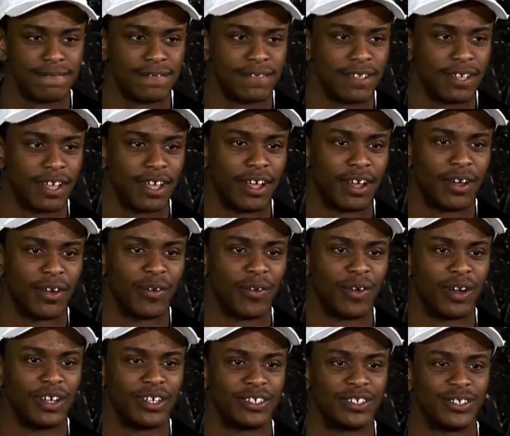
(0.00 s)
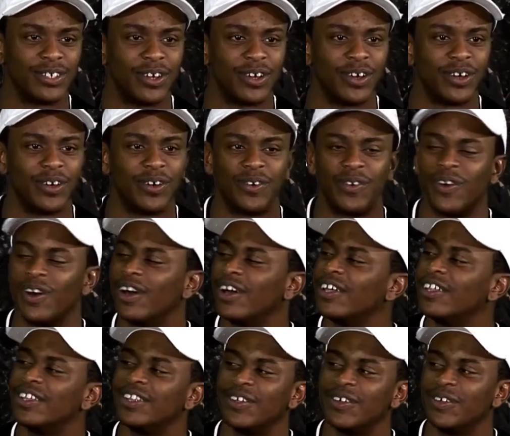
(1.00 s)
Yeah, what? So
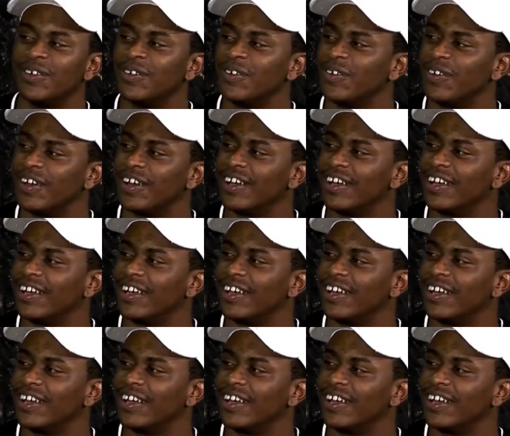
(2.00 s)
what?